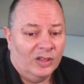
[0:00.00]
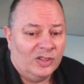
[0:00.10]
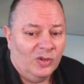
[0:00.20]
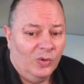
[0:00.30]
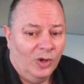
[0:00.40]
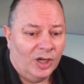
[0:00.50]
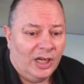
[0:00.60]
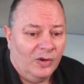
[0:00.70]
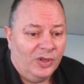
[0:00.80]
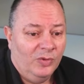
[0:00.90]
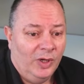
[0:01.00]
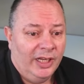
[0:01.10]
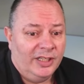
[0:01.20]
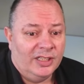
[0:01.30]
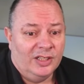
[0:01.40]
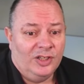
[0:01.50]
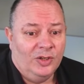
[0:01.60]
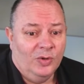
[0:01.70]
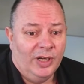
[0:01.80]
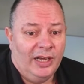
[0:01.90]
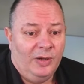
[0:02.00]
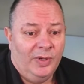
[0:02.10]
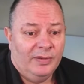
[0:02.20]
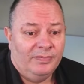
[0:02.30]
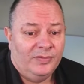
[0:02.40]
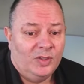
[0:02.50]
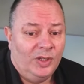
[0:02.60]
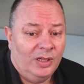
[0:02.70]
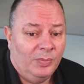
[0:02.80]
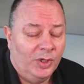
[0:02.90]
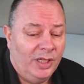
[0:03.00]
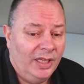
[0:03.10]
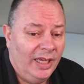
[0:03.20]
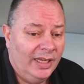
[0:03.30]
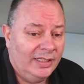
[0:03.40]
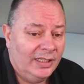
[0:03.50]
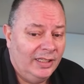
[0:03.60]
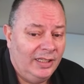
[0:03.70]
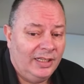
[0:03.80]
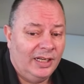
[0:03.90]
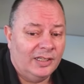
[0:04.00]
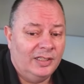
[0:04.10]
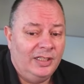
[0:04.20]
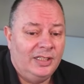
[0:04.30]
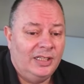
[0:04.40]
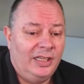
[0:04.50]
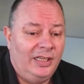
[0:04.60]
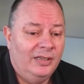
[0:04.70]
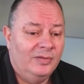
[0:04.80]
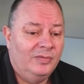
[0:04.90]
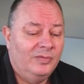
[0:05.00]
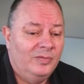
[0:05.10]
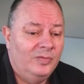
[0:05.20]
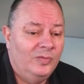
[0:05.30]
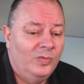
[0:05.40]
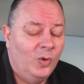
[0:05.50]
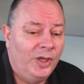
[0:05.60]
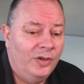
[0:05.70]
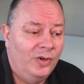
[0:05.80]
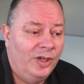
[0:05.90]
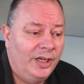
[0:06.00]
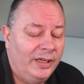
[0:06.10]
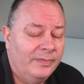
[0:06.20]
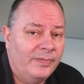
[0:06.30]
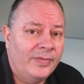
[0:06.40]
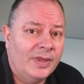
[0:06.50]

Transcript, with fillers: also work out your wages as you're going anyway. So you can put your gains in and you can actually see what you're earning.